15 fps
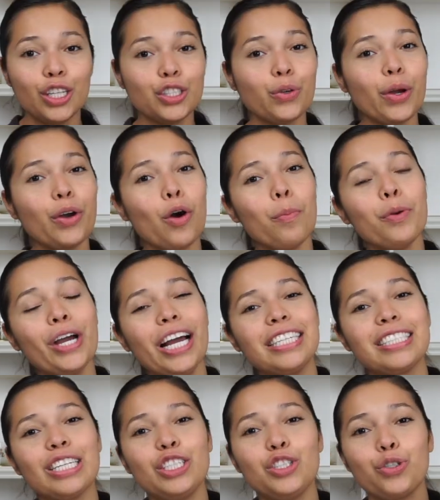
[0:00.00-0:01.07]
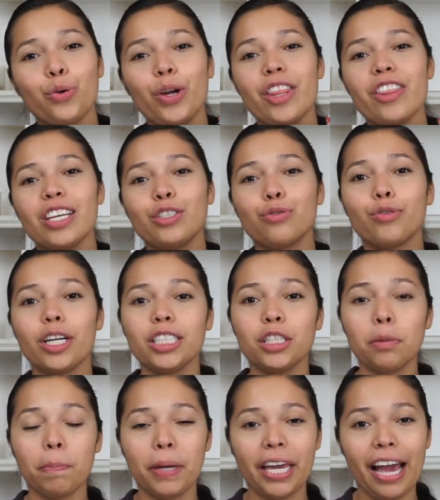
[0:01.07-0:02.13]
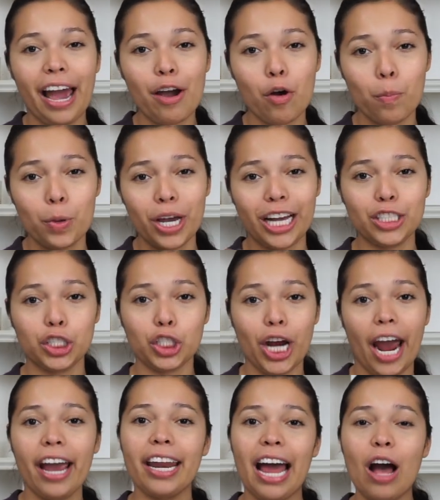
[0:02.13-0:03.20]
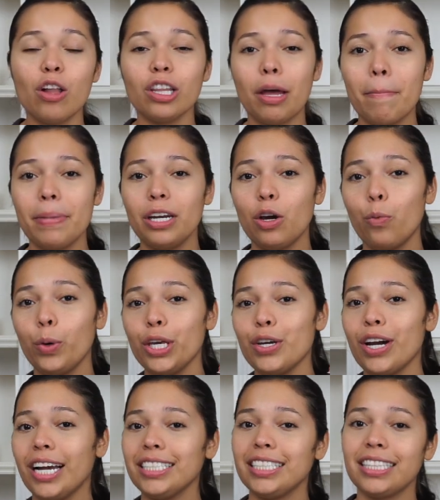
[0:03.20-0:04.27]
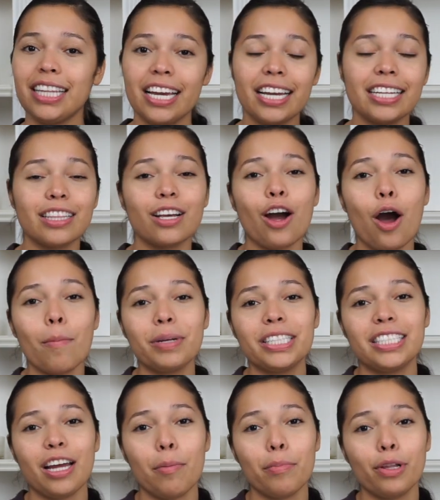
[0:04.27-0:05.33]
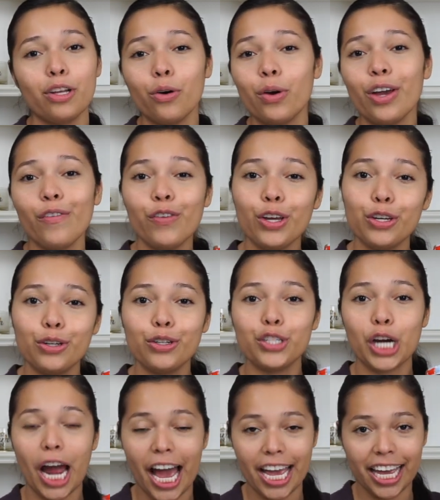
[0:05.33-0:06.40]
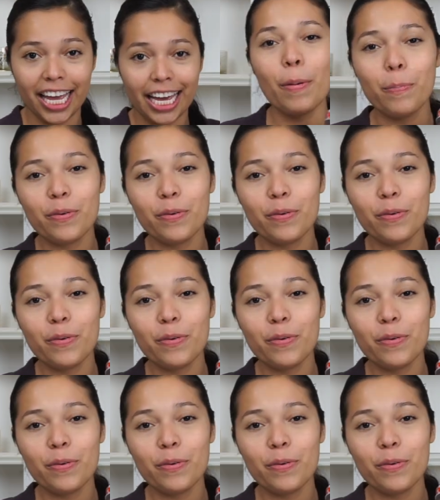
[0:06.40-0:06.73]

So I hope you guys enjoy this recipe. I hope you guys try it out. Let me know what you guys think in the comments down below if you do try it.